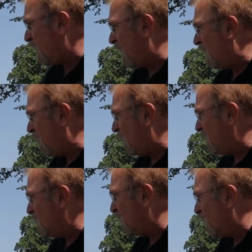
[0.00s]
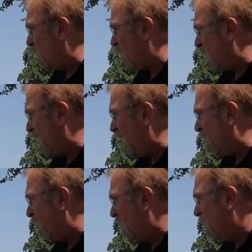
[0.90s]
talk about this a little bit
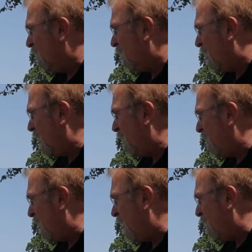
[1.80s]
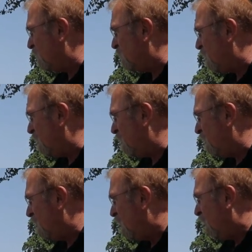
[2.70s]
later, Emma
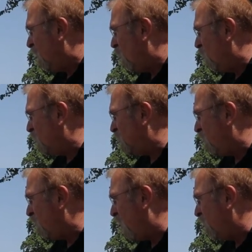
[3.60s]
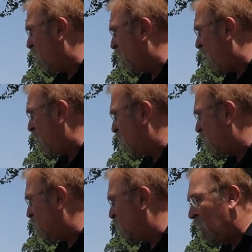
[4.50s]
Anderson, who was the mother of
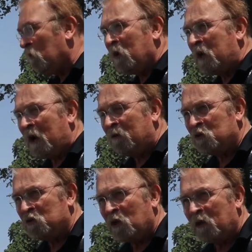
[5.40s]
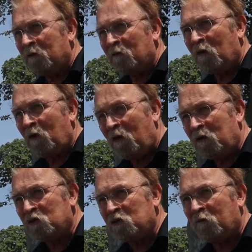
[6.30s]
Arthur Sherwood Anderson,
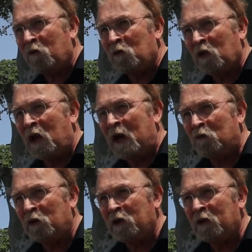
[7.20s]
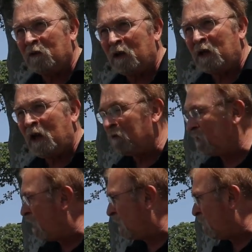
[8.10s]
also from Clyde. We're going to, again,
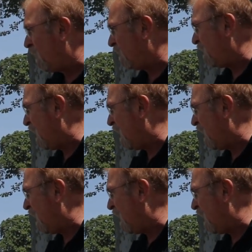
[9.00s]
talk about